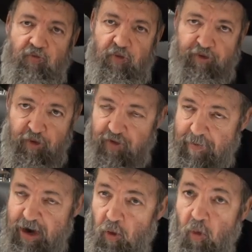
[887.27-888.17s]
threw
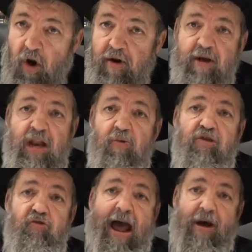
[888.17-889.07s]
them in the water and they were
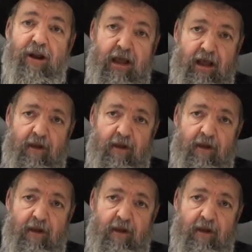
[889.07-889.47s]
drowned.